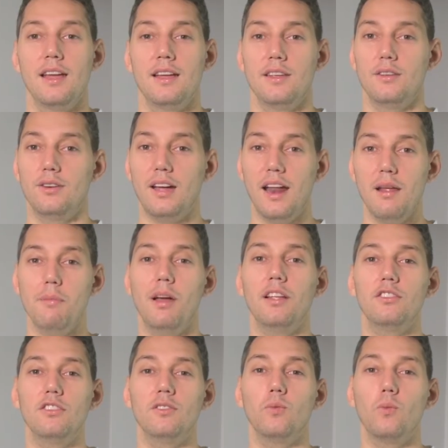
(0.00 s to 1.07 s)
You can
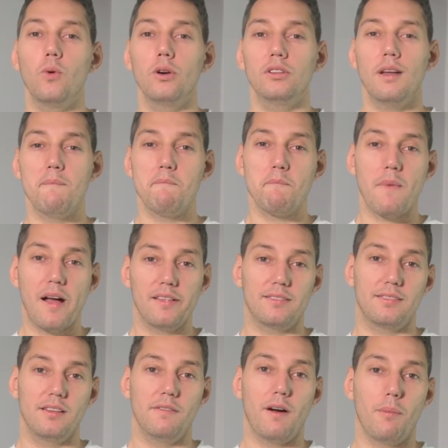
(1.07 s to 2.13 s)
imagine what a
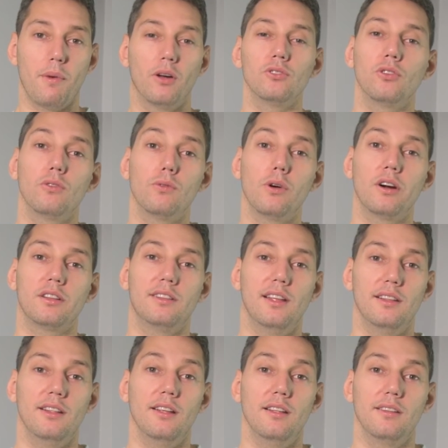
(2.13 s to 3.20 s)
massive amount of work
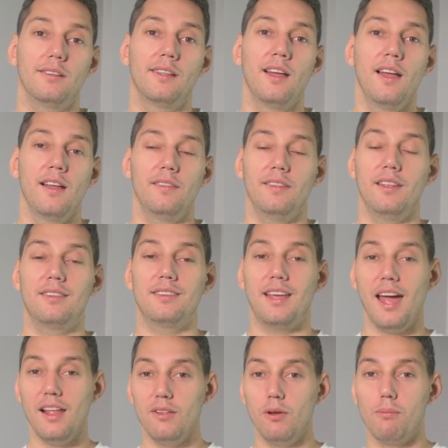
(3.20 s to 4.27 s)
that is. The
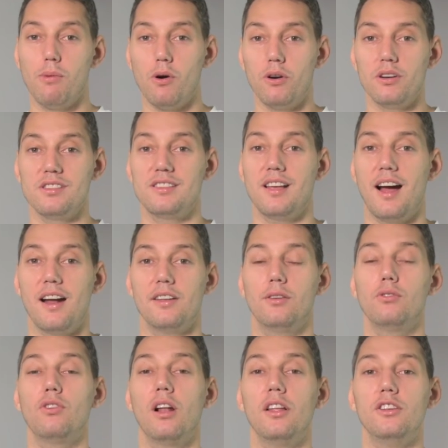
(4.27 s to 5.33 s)
schedule boards are
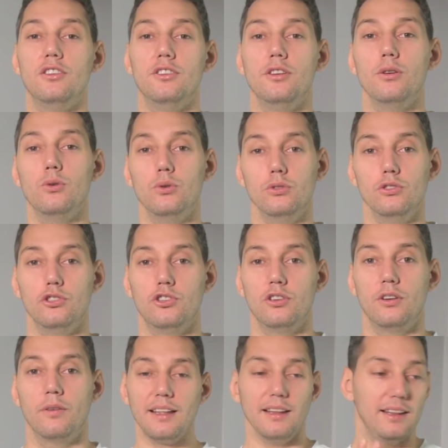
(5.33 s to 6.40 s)
usually huge.
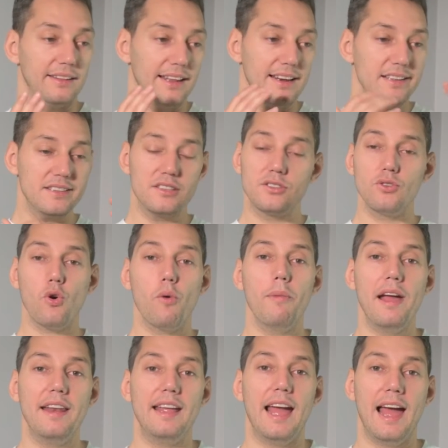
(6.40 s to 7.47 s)
There is so
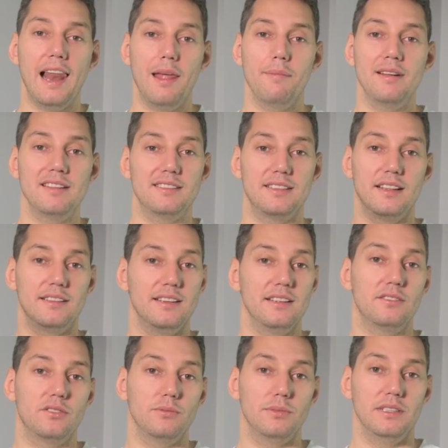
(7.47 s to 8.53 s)
many elements that
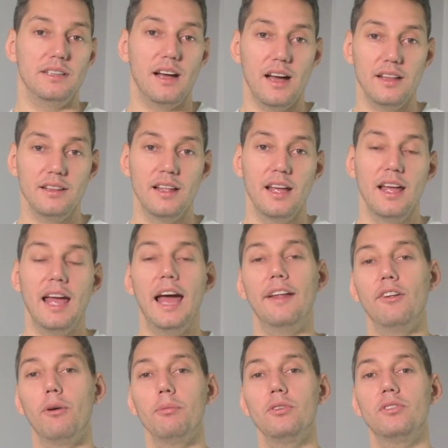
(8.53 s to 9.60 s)
needs to be done,
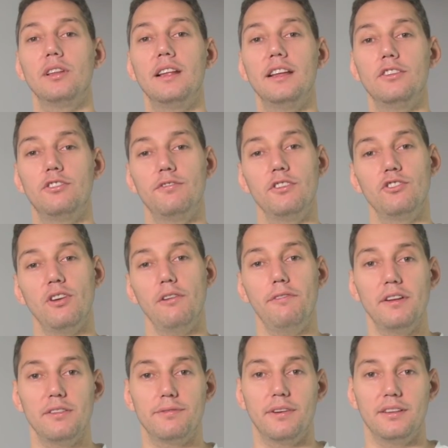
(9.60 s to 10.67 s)
and obviously each visual
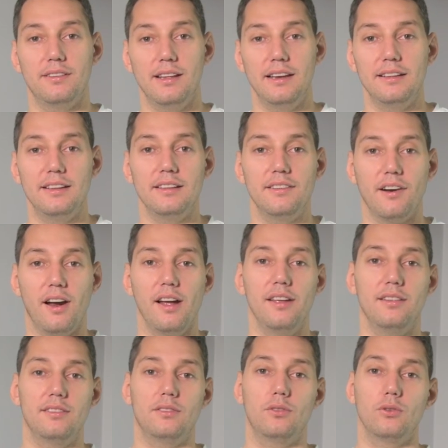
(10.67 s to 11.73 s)
effects facility
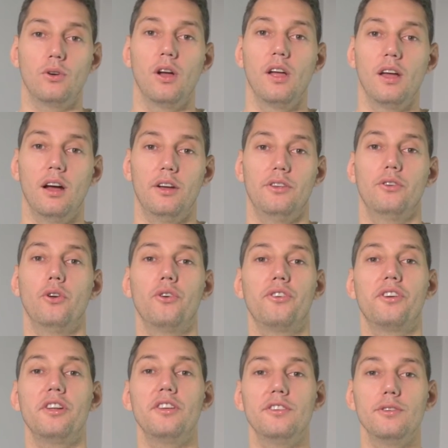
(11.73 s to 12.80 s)
tries to
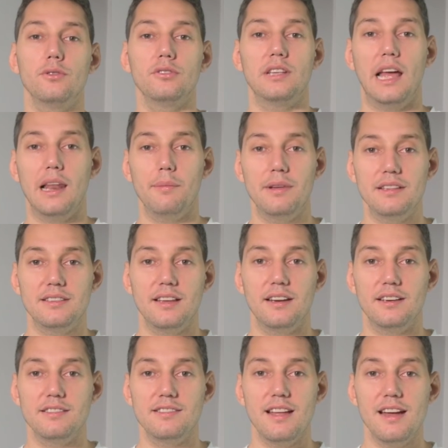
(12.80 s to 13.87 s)
reuse elements
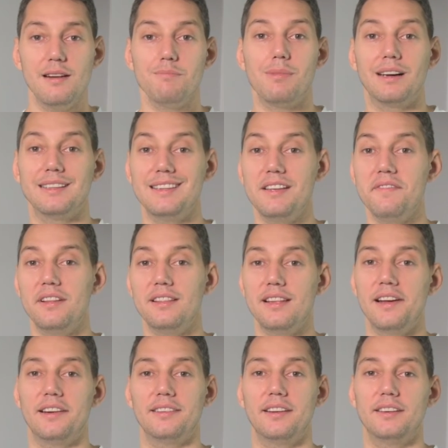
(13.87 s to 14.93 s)
here and there, but even
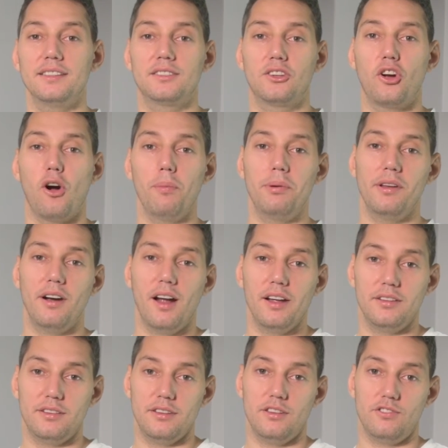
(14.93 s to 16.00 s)
there is
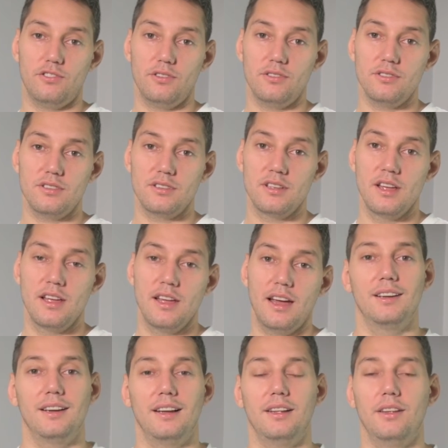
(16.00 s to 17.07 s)
copyright issues.
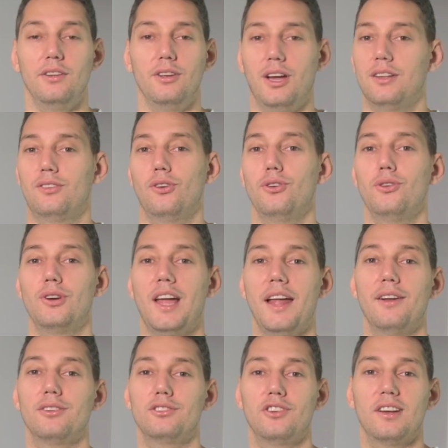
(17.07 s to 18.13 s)
So you
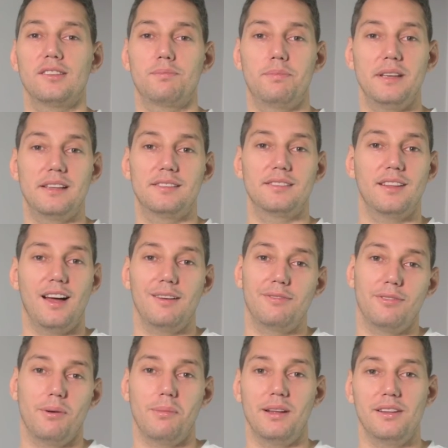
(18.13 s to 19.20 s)
cannot just pick stuff
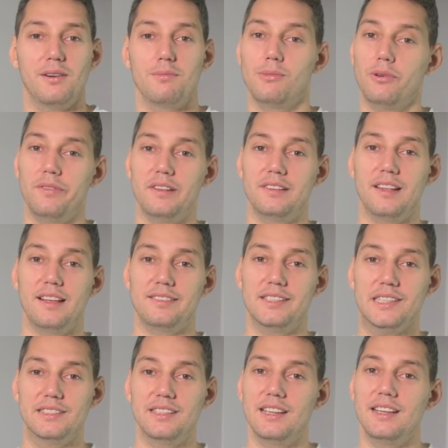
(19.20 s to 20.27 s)
from other movies as
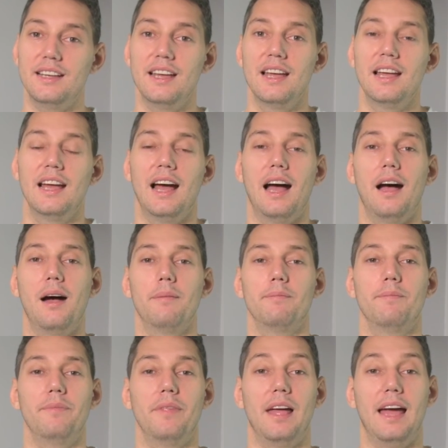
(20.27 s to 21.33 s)
easily,
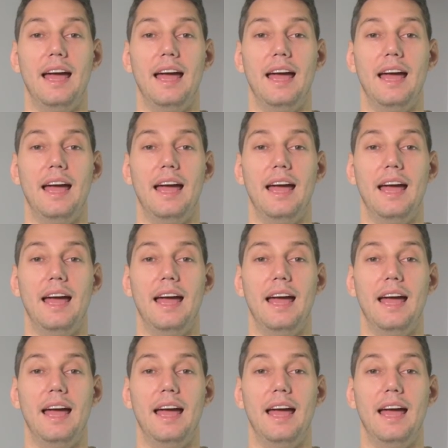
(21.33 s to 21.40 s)
and